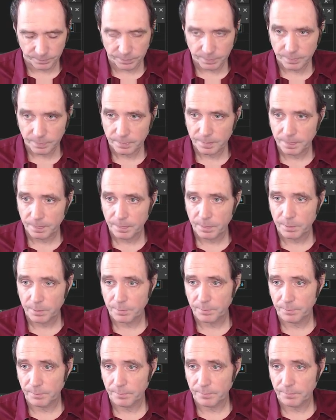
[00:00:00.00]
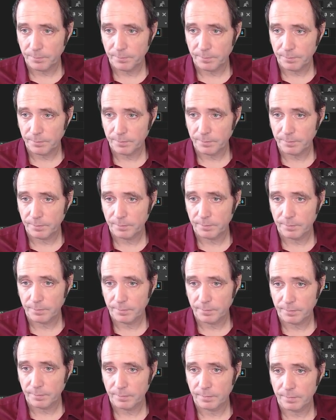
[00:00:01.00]

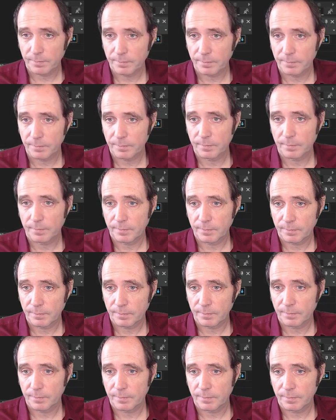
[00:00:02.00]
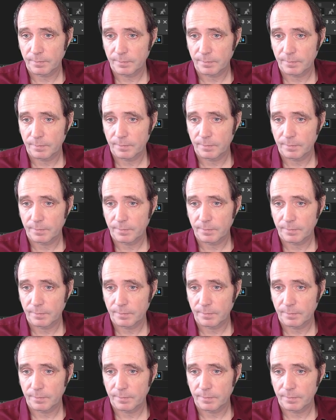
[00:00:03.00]
No one is speaking in this clip.